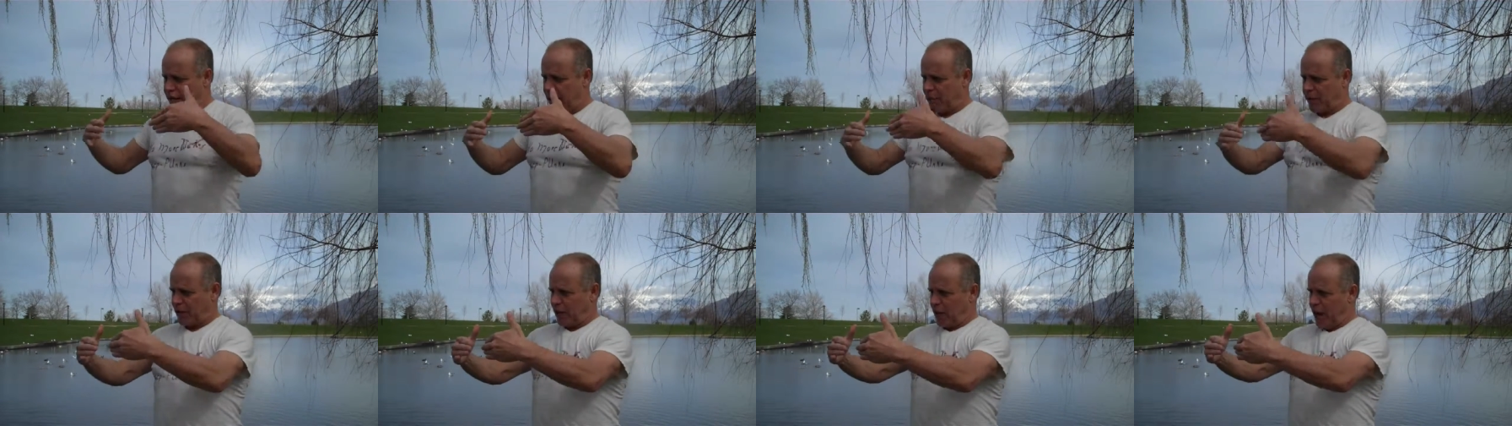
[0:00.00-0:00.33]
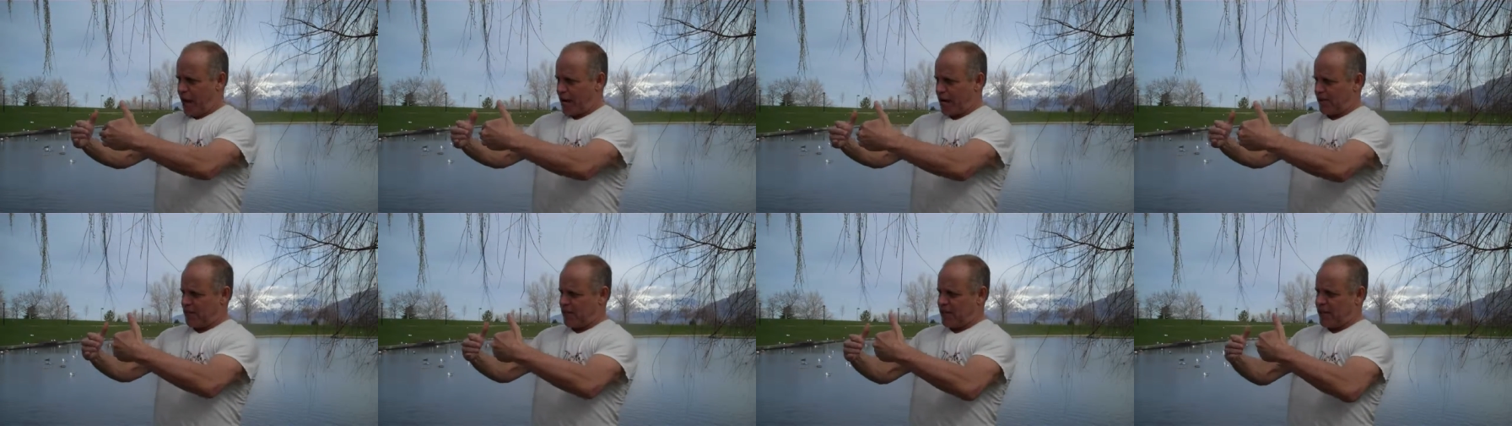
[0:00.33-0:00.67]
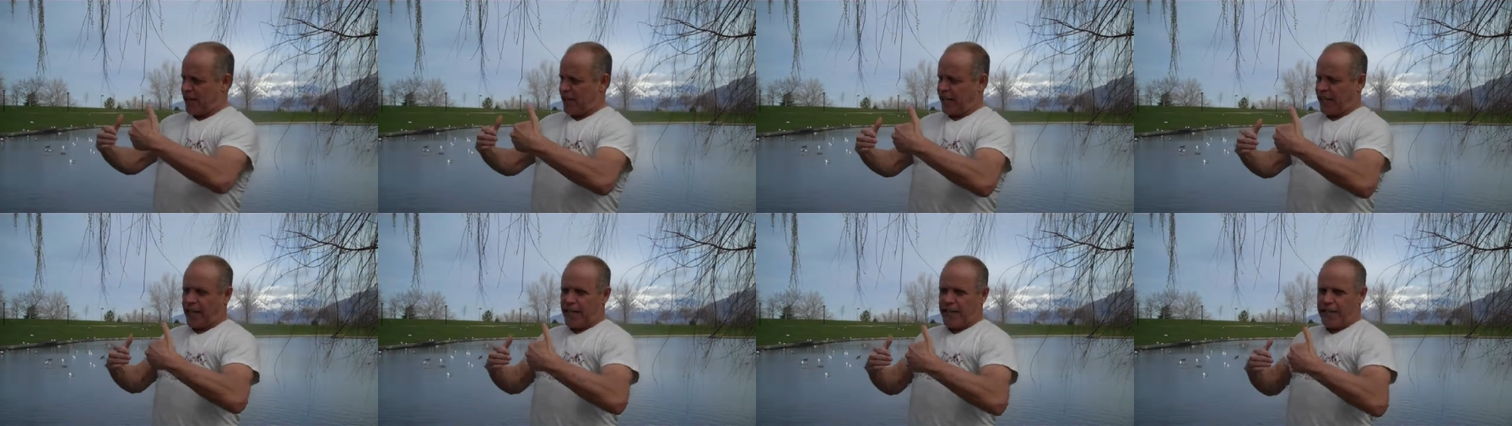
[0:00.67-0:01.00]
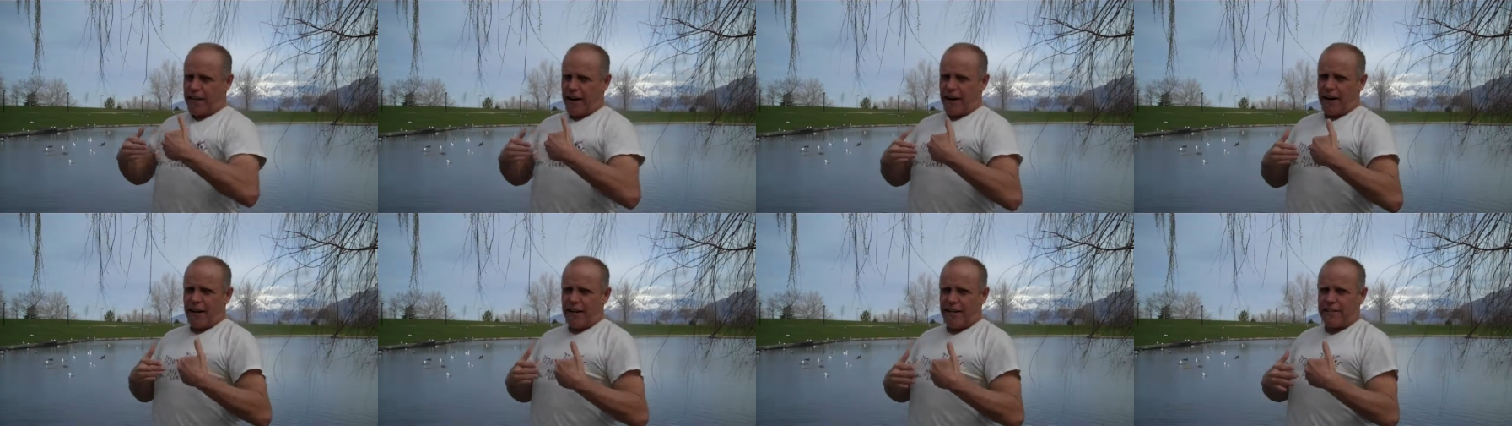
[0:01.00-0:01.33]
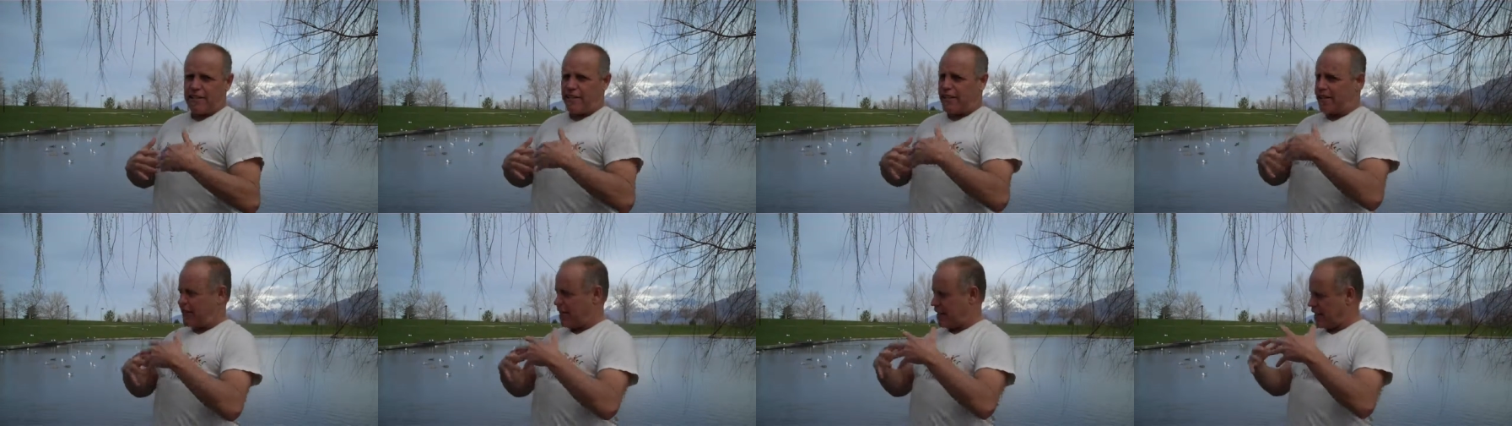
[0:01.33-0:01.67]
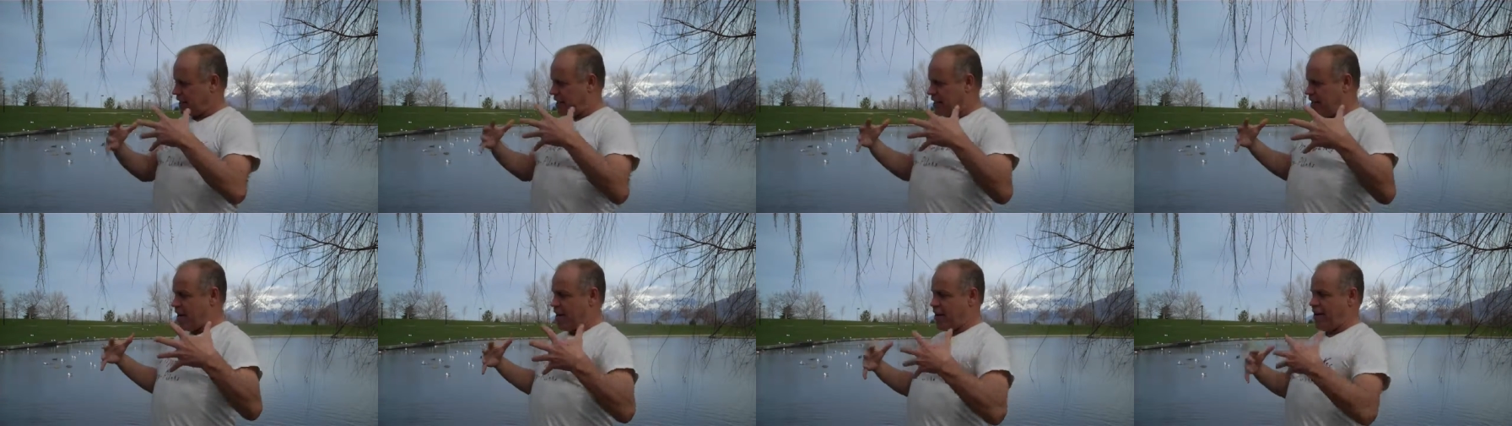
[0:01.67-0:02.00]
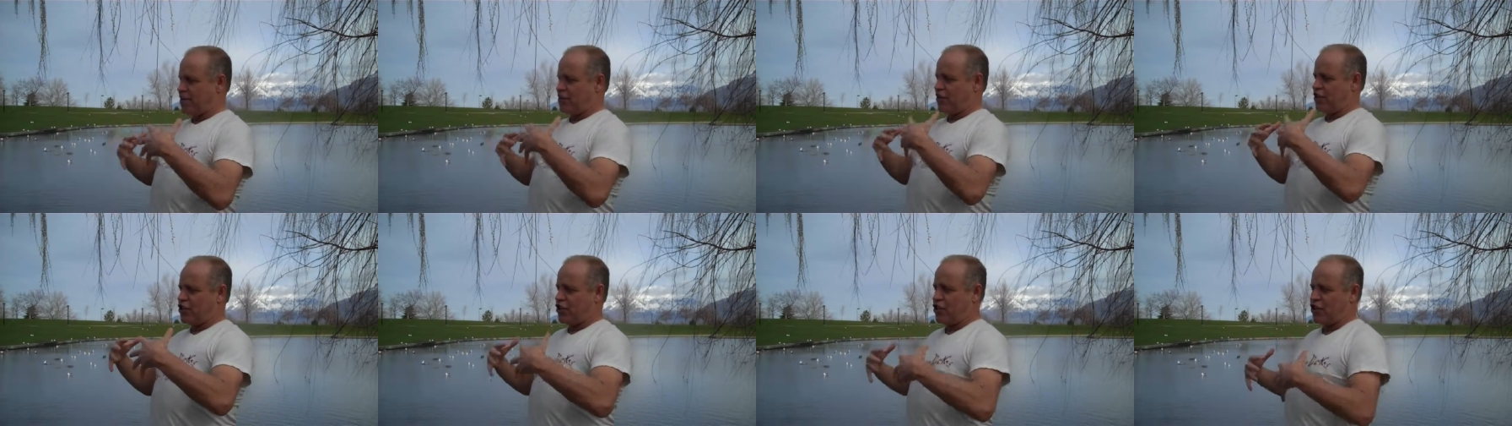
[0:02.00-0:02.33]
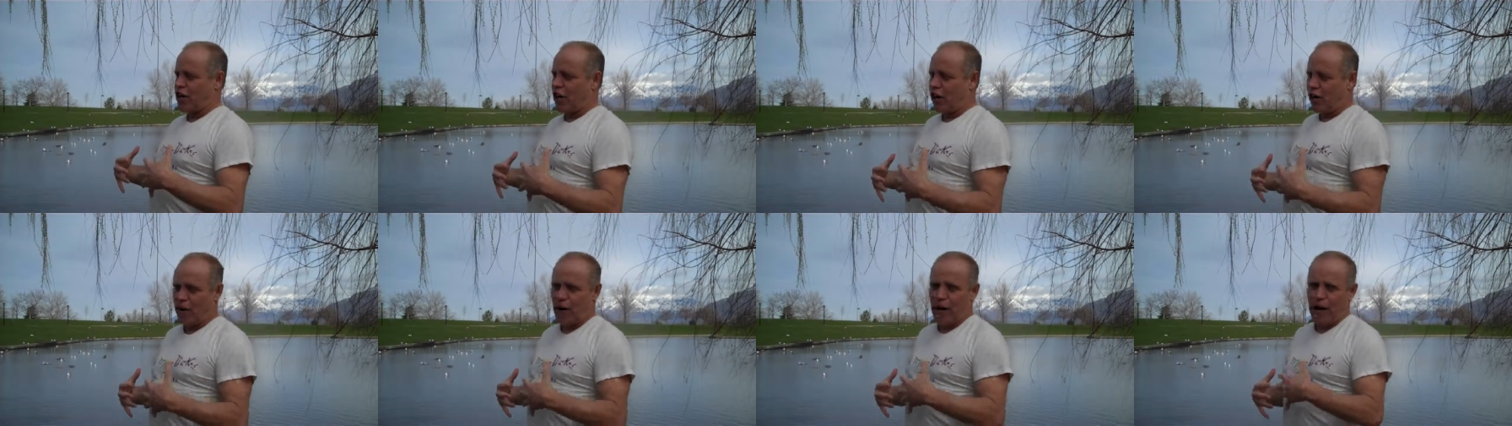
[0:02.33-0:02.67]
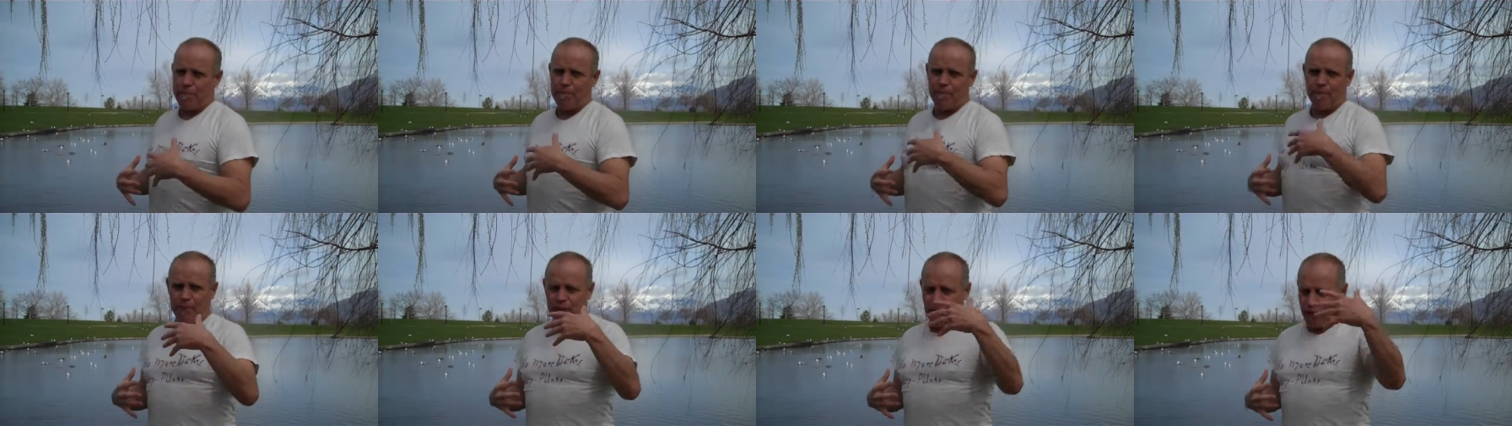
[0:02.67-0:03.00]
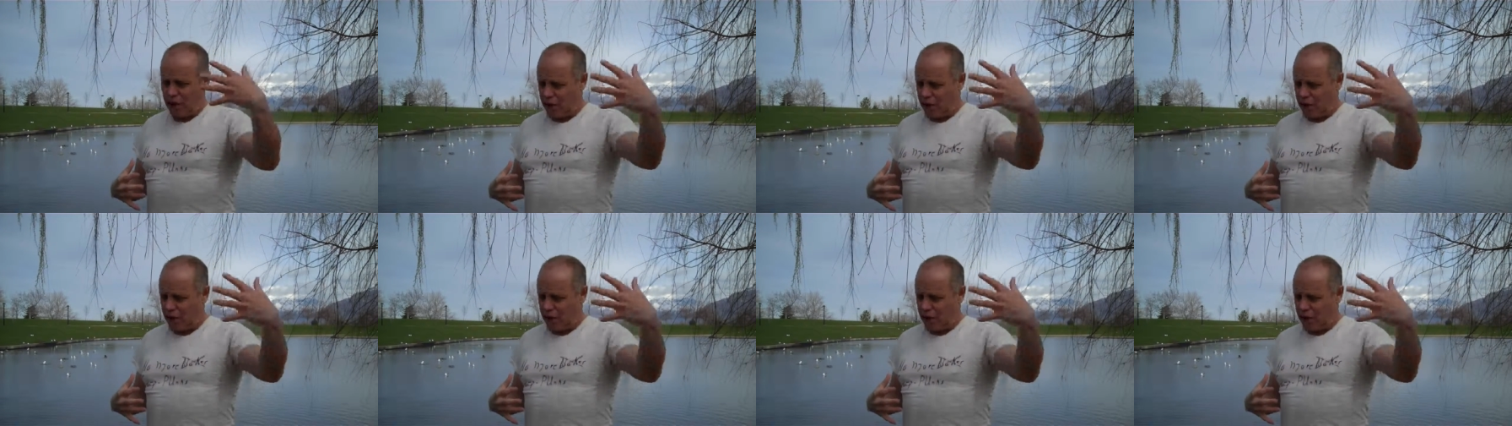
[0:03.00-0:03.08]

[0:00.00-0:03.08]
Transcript: They would line up the dignitaries. The dignitaries would show up.